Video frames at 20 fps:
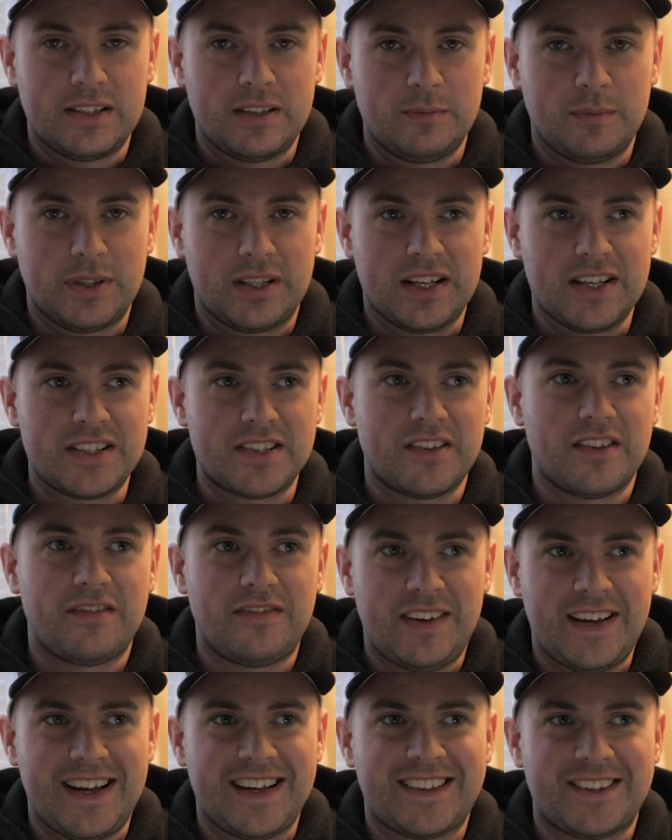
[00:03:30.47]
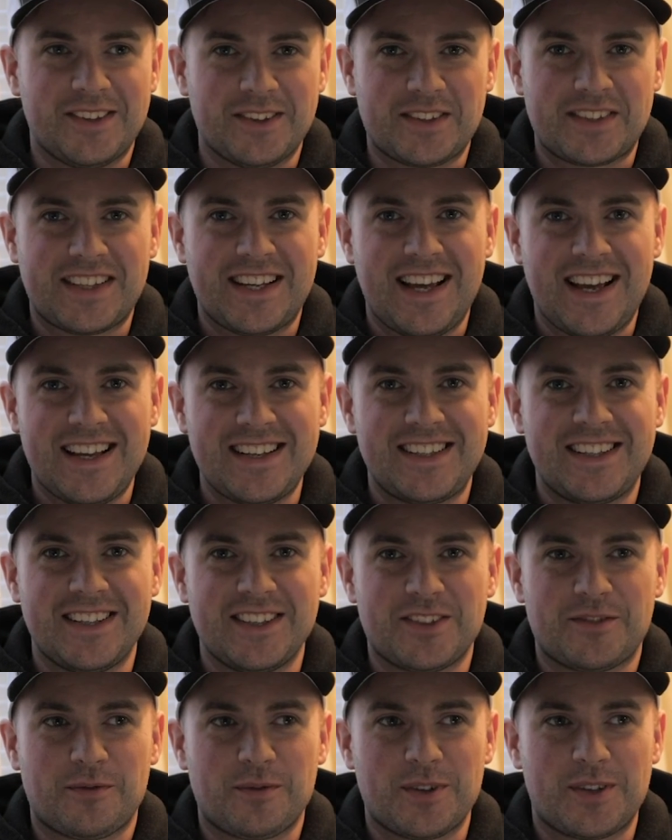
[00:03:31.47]
because of the fact those
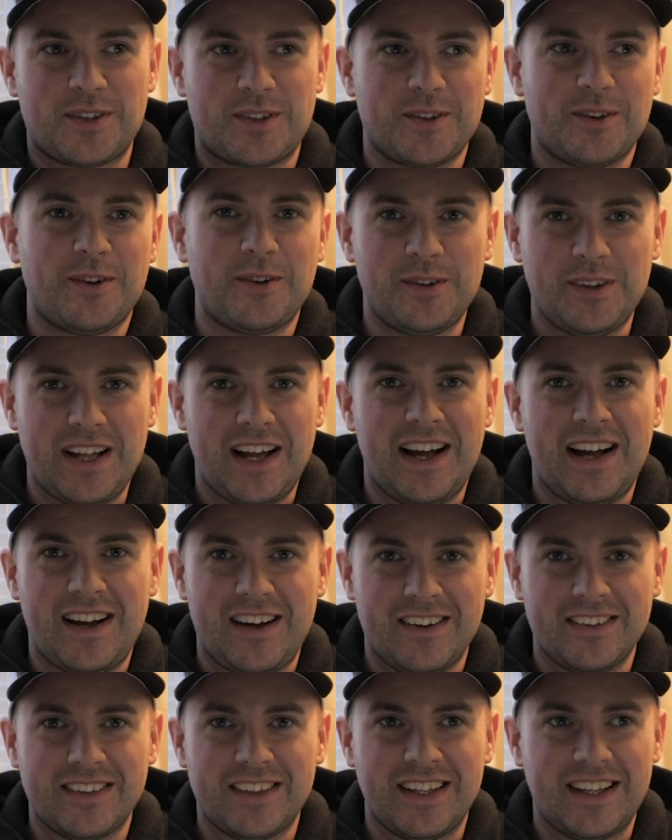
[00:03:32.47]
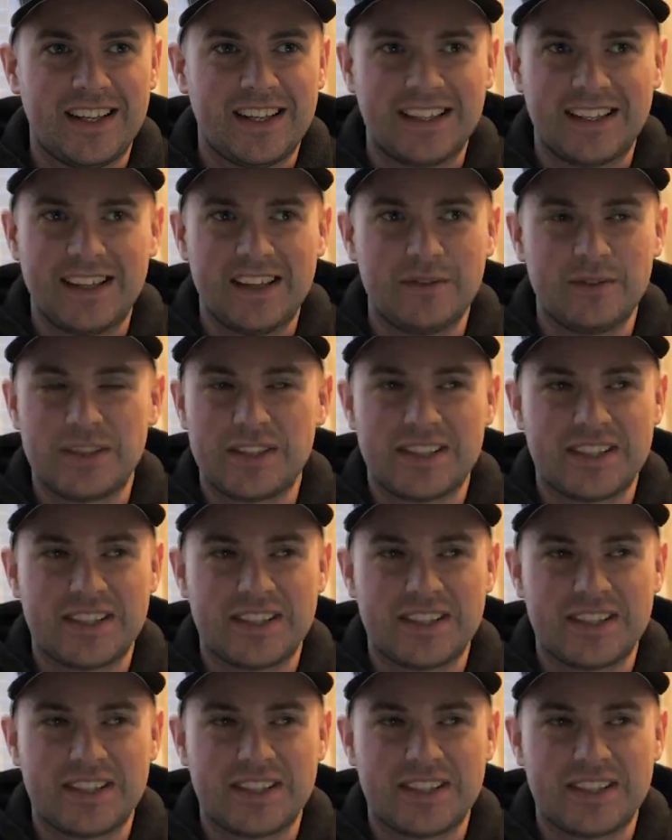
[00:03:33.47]
cattails were so loud, it was